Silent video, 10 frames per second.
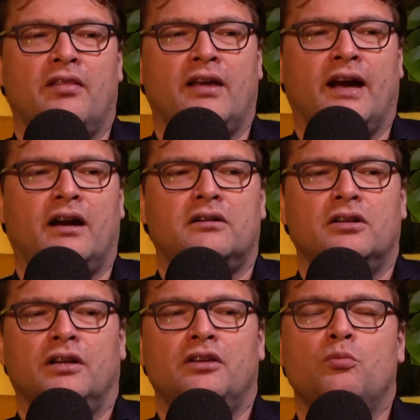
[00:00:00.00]
And there
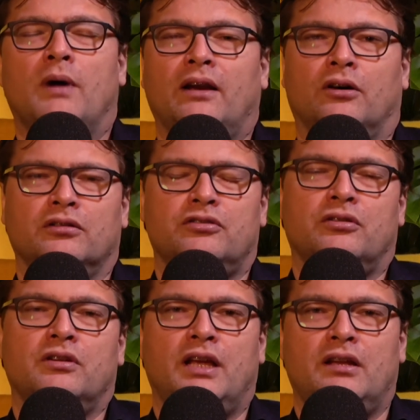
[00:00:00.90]
you might
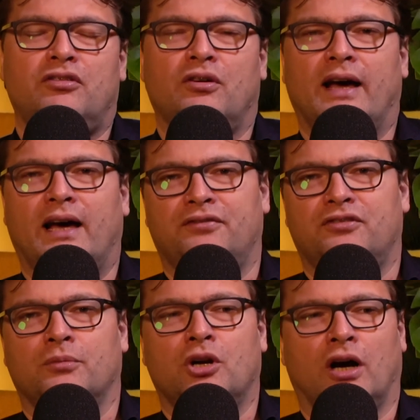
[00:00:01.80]
also need to have
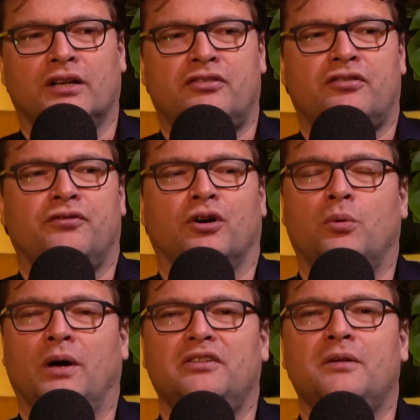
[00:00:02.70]
some costs for
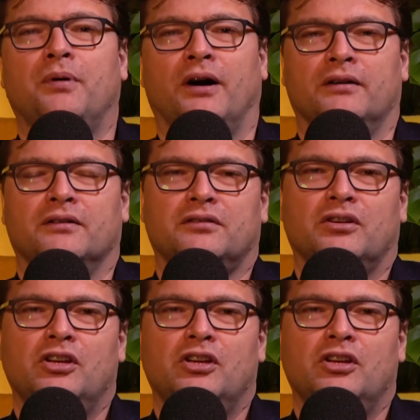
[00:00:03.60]
quilting partners,